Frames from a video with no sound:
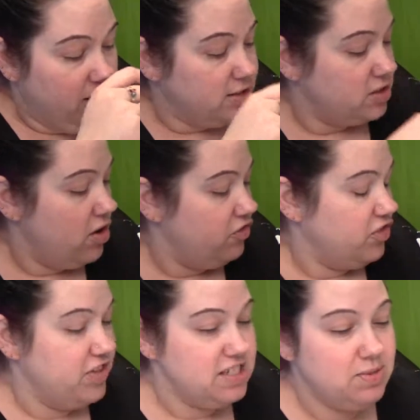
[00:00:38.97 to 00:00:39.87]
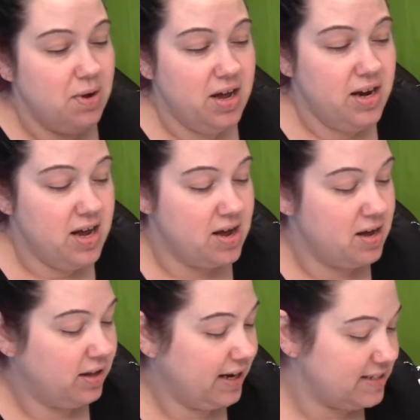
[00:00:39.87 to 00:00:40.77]
So for this one,
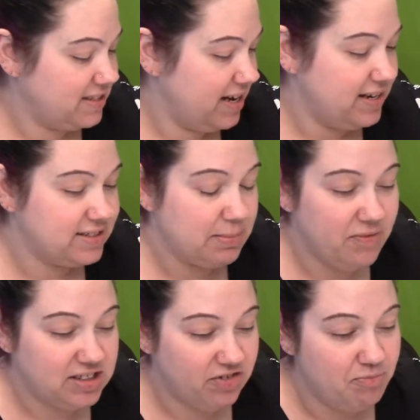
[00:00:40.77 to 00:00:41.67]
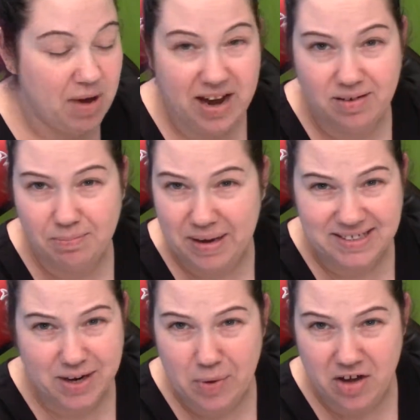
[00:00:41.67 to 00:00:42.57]
like I said, some of us have made
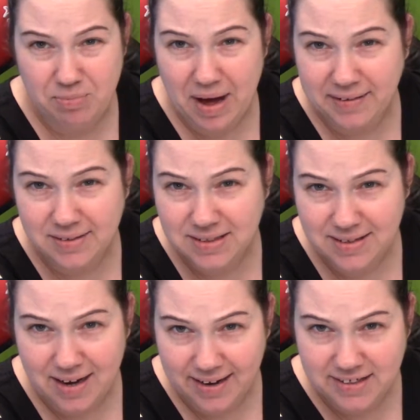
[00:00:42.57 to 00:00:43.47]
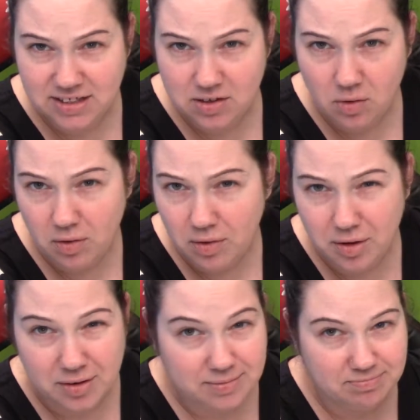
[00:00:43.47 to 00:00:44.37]
basic wave bottles in high school
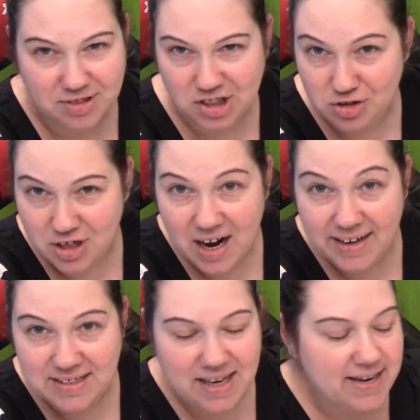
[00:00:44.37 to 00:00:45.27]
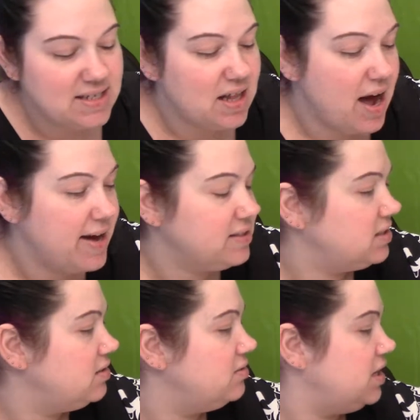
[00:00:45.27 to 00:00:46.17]
or just junior high science class.
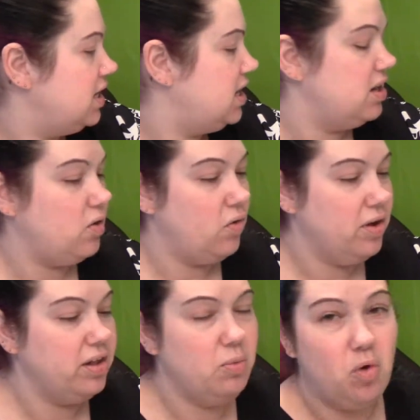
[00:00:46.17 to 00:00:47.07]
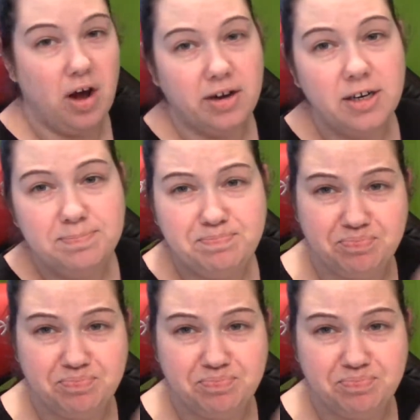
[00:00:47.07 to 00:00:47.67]
You need oil and water.